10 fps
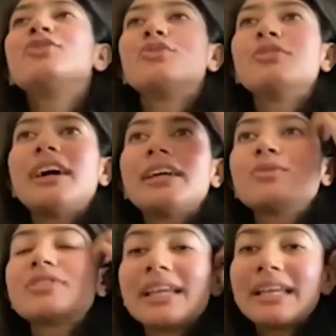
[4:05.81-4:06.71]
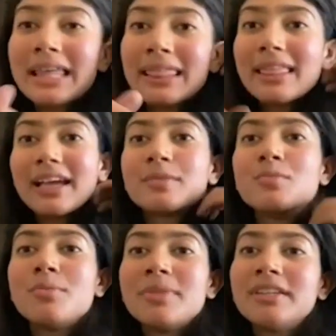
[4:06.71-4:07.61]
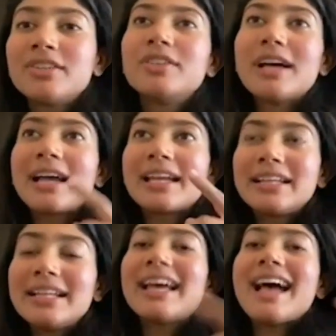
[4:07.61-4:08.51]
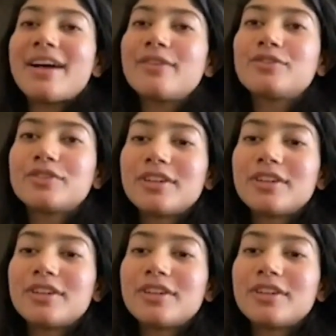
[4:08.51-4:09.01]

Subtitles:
So I was there in that moment. I didn't have